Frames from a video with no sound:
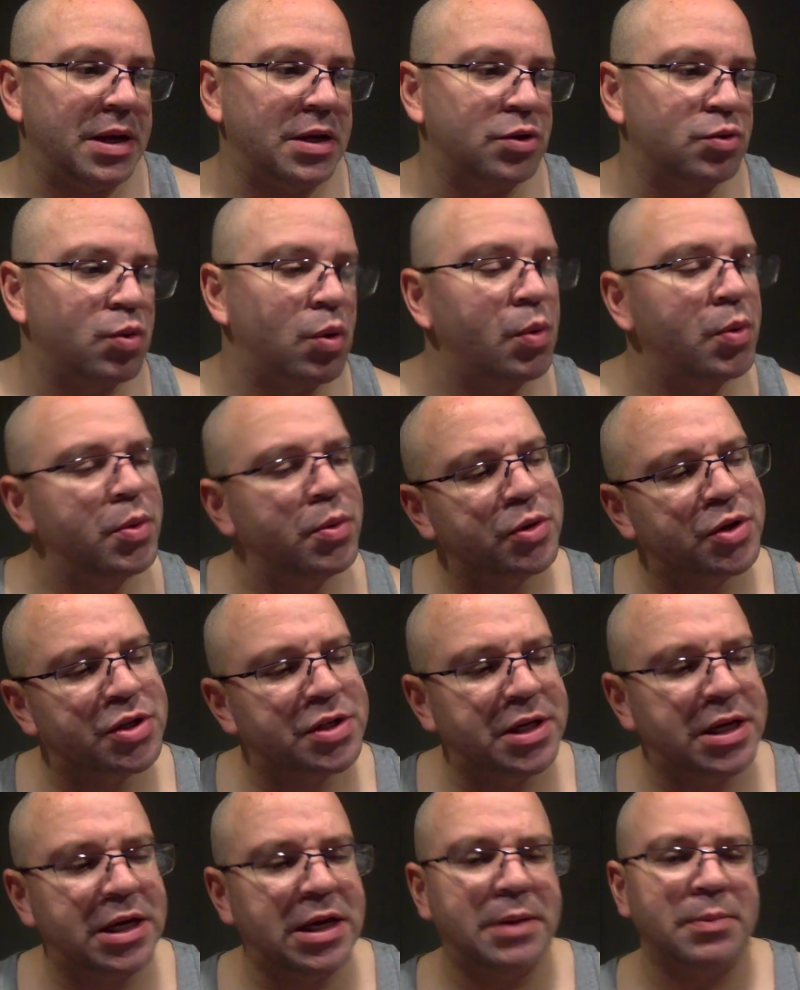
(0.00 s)
is what we were
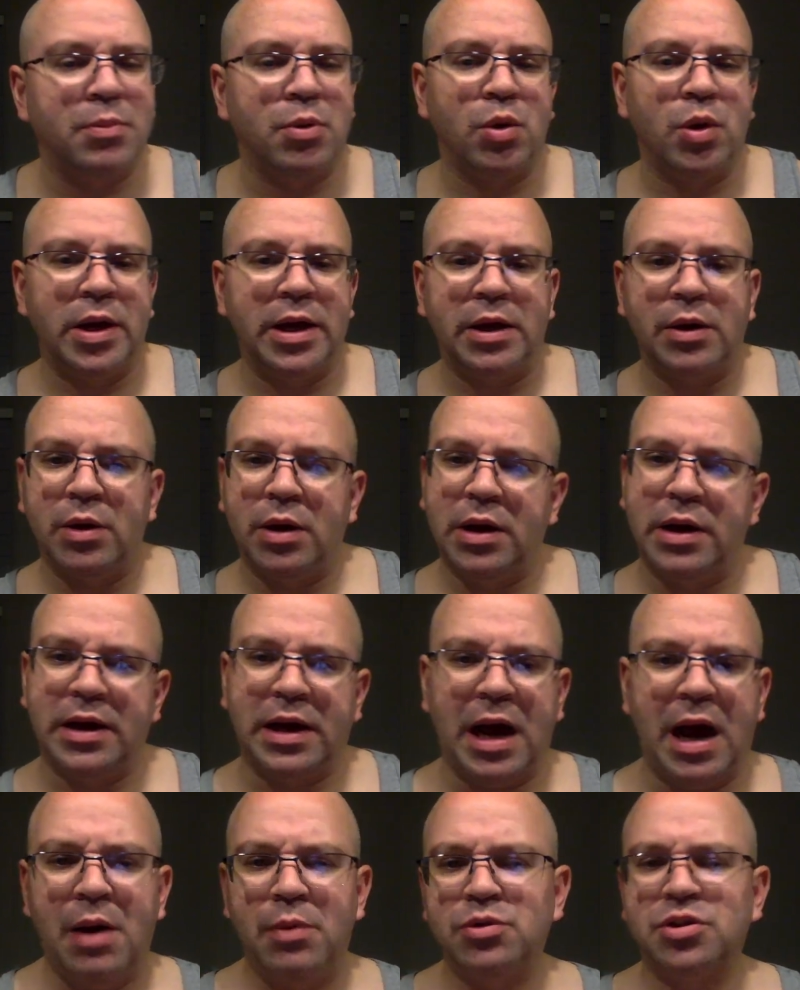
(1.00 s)
seeing, bro. Like, like
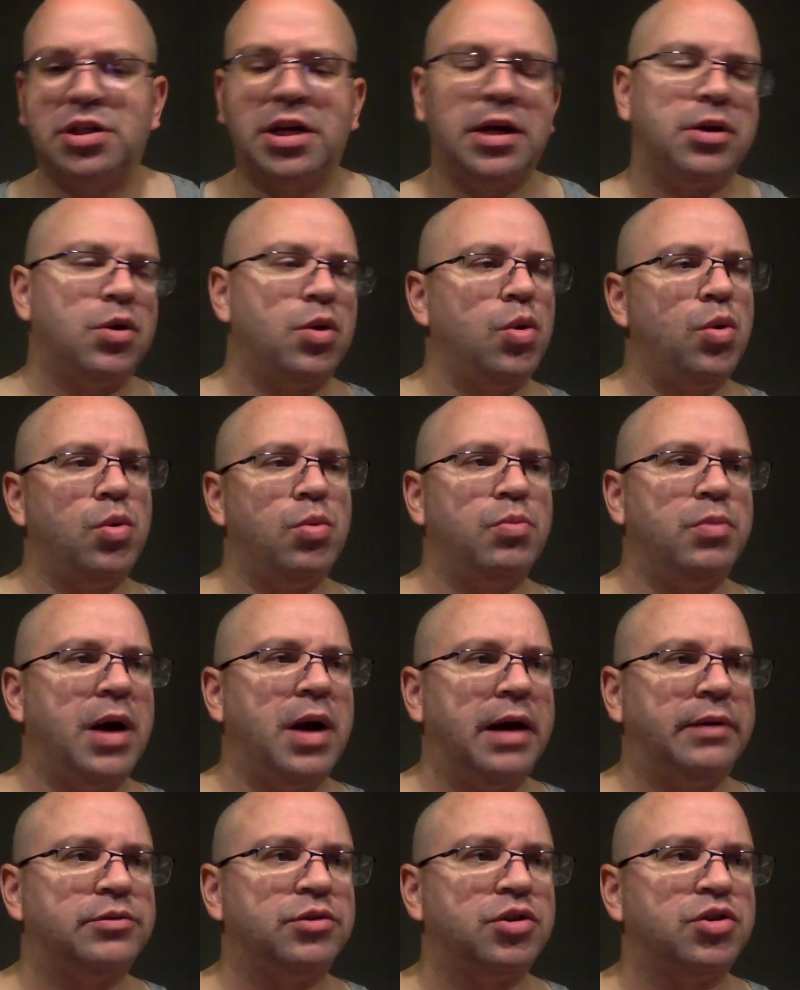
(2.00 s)
I was getting home
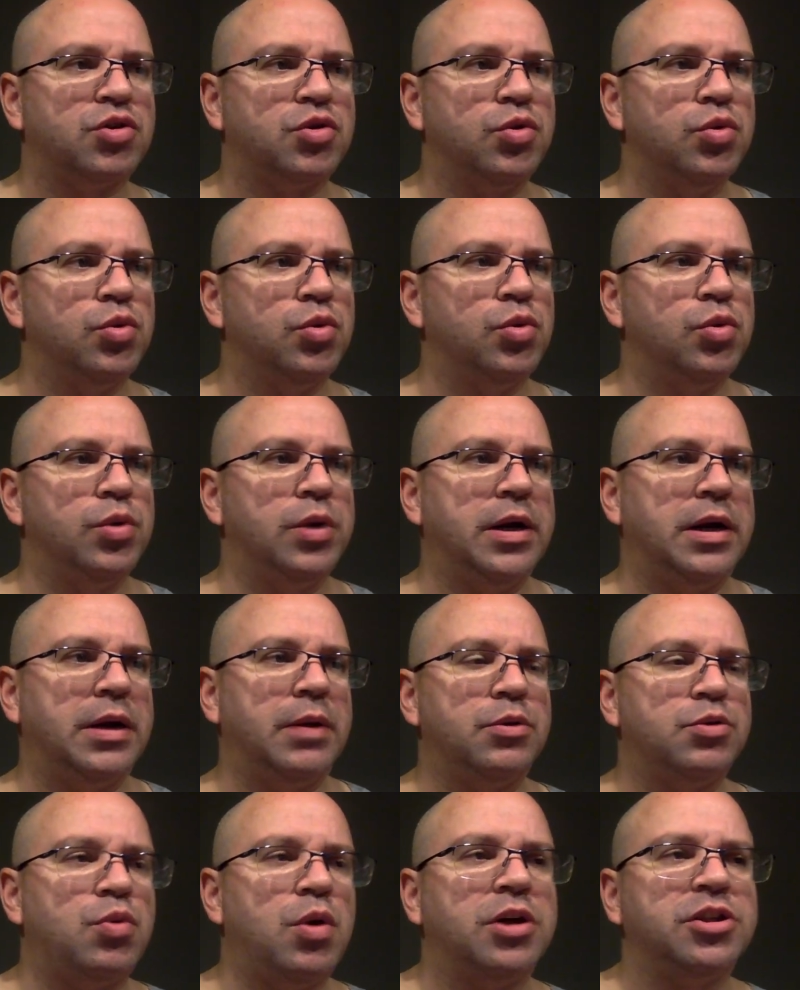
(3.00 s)
after school and I
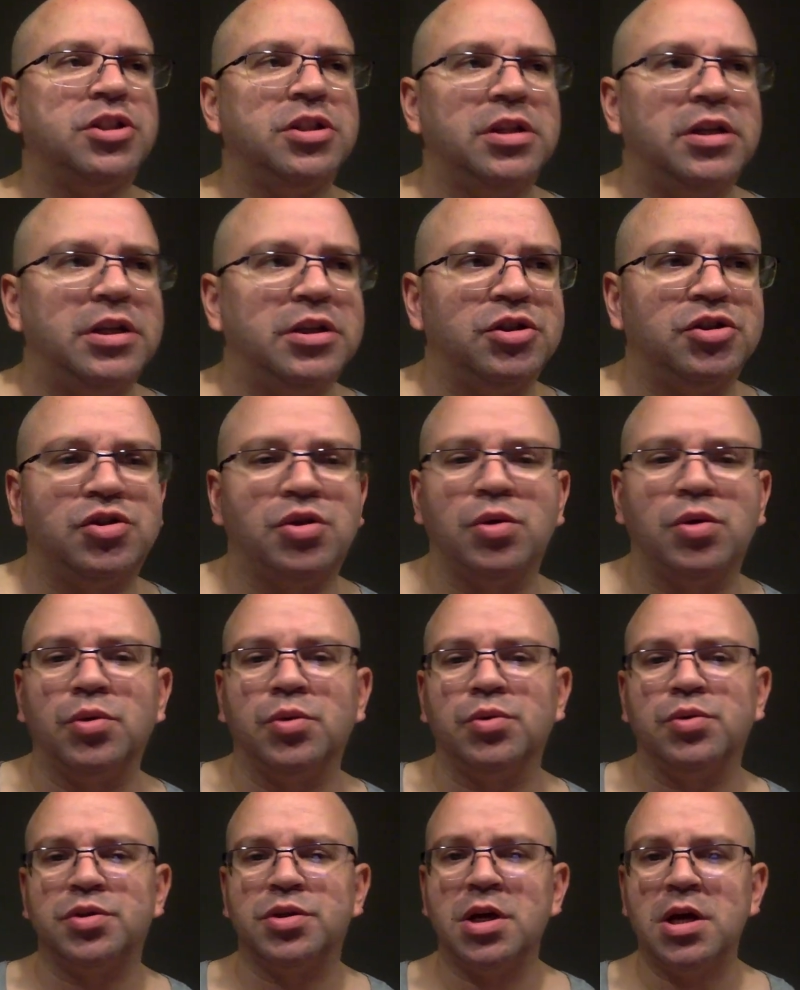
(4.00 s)
was watching the Ninja
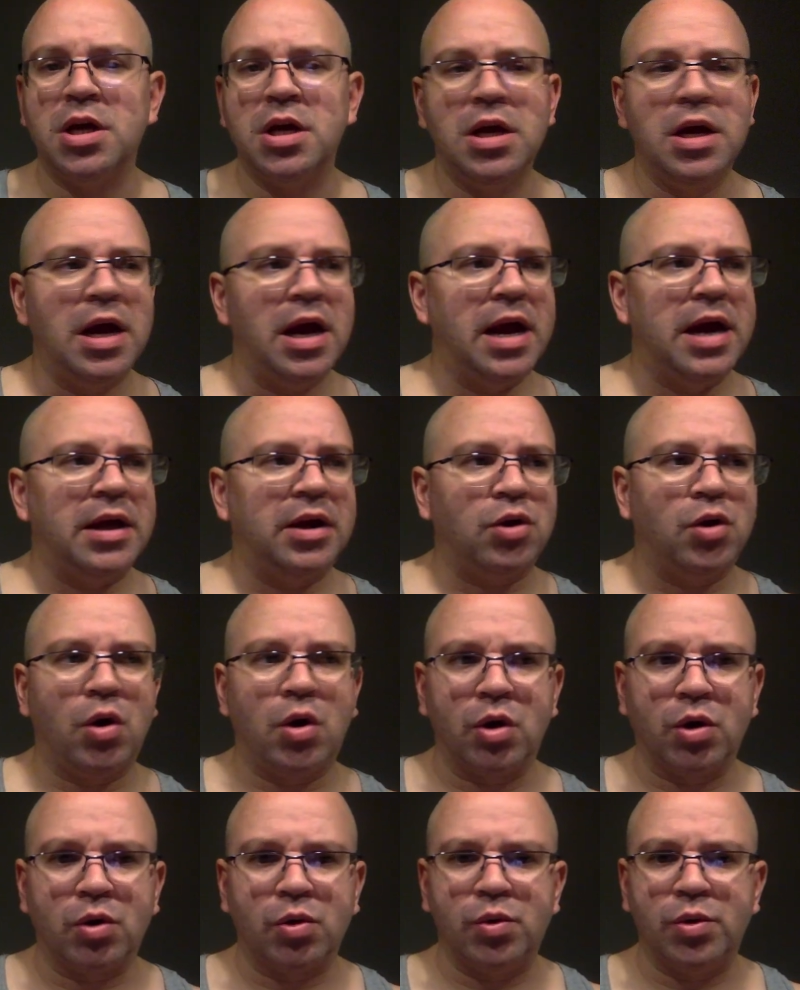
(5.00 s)
Turtles and
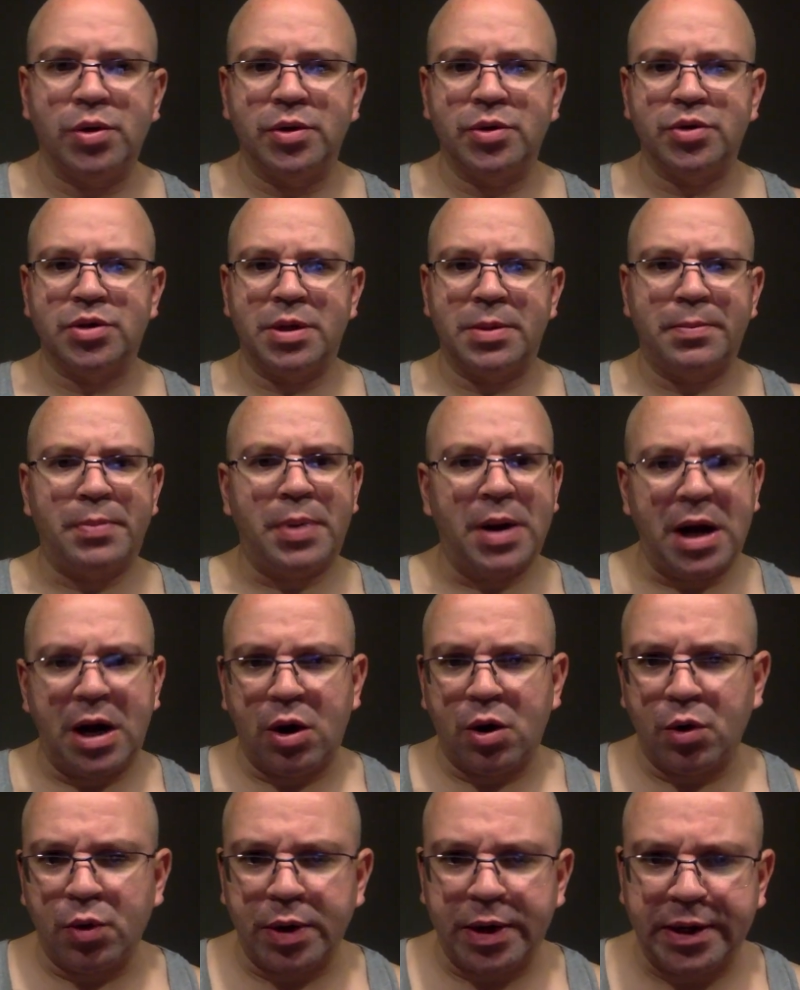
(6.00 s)
Gargoyles and
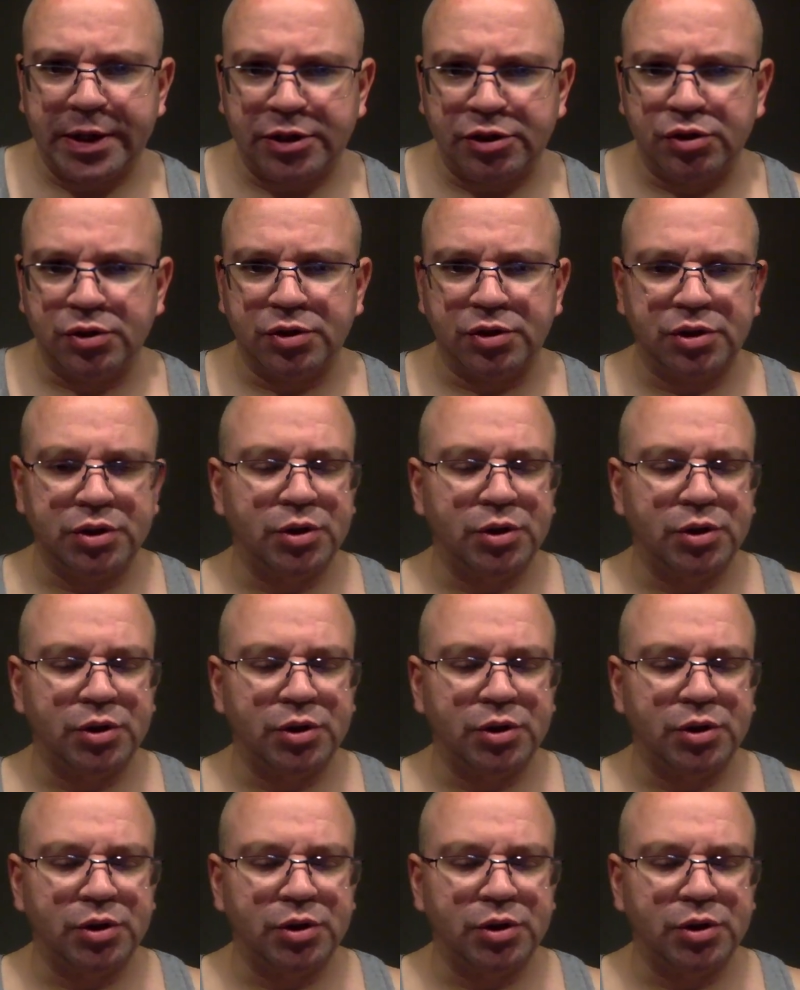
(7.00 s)
Power Rangers.